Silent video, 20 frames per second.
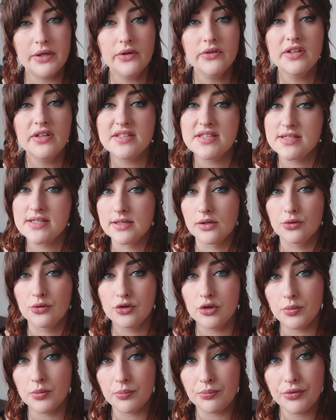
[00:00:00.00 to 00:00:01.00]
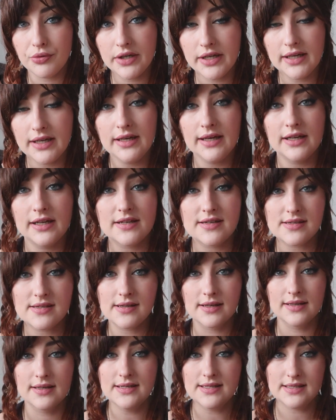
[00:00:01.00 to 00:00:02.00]
because it's still super pretty, it is
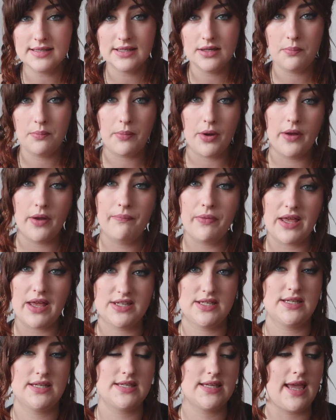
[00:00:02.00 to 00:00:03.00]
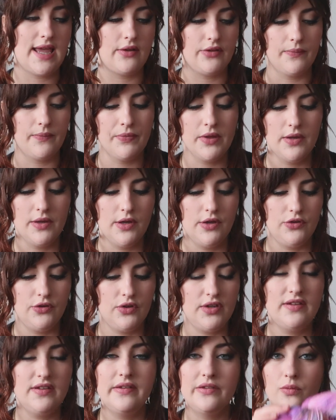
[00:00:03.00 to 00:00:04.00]
still listed, but as a discount.
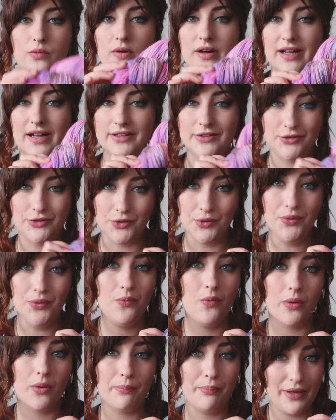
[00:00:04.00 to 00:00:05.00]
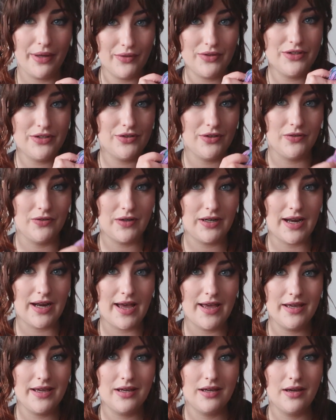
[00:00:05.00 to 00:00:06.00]
So this is what I don't want peyote to look
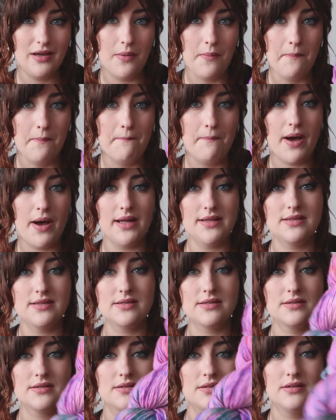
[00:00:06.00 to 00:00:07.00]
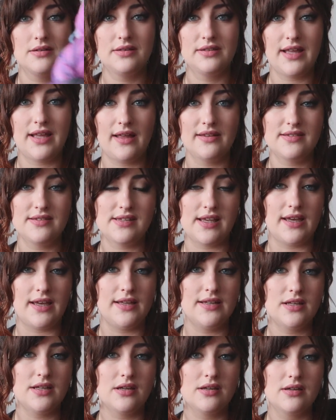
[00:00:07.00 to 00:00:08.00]
like, but that
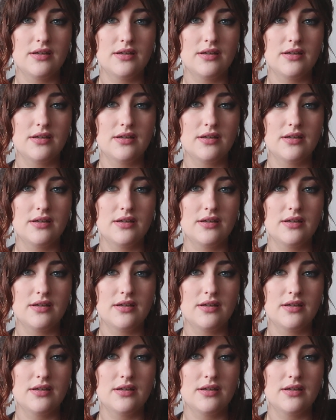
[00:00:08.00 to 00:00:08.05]
said,